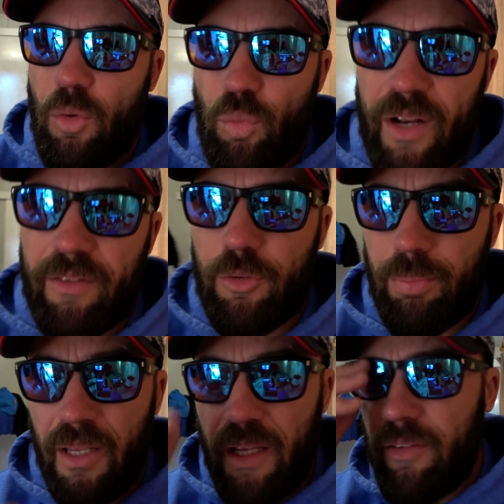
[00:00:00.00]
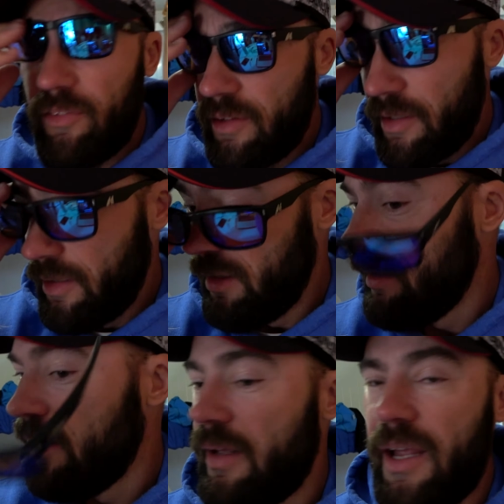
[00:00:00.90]
running the speeds
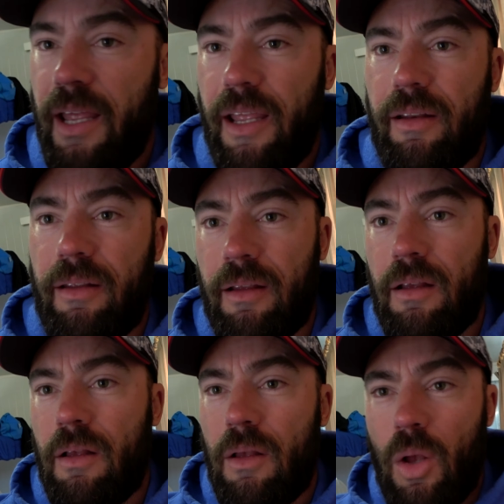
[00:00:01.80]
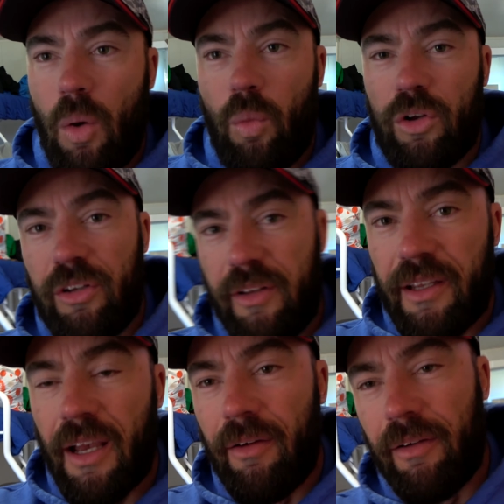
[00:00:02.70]
and watching the
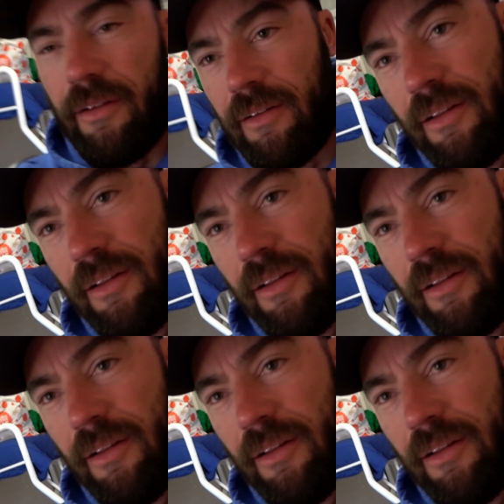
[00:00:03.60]
current